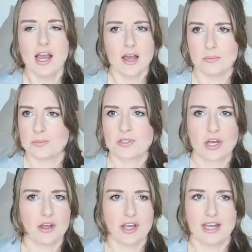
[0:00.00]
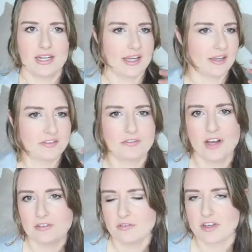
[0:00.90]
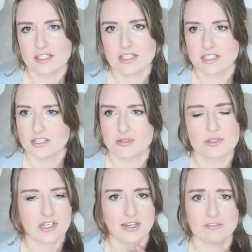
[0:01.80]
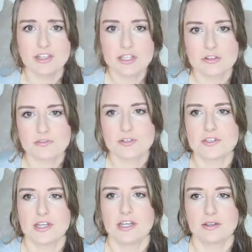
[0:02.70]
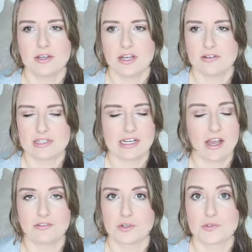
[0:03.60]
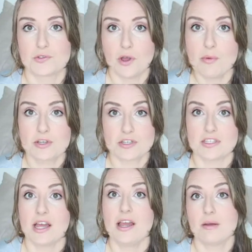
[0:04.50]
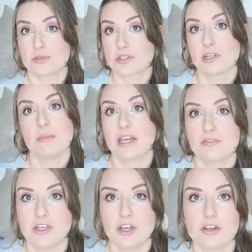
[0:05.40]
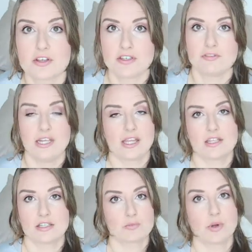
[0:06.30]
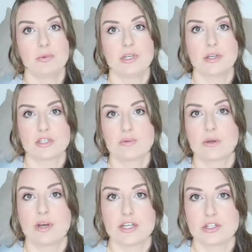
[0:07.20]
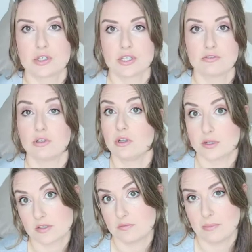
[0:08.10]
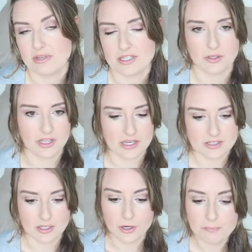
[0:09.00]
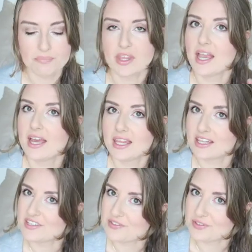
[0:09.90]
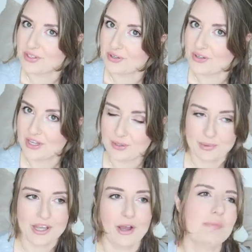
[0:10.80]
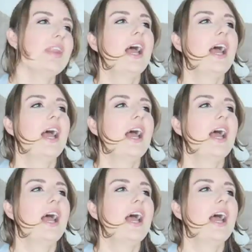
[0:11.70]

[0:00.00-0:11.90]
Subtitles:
So I had like 5 of these texts and I was getting really confusing, and I was like, I've got so much to say, I'm just going to make a video because I feel like this is probably going to be quite interesting for lots of mummies out there. So this is for you, here we go.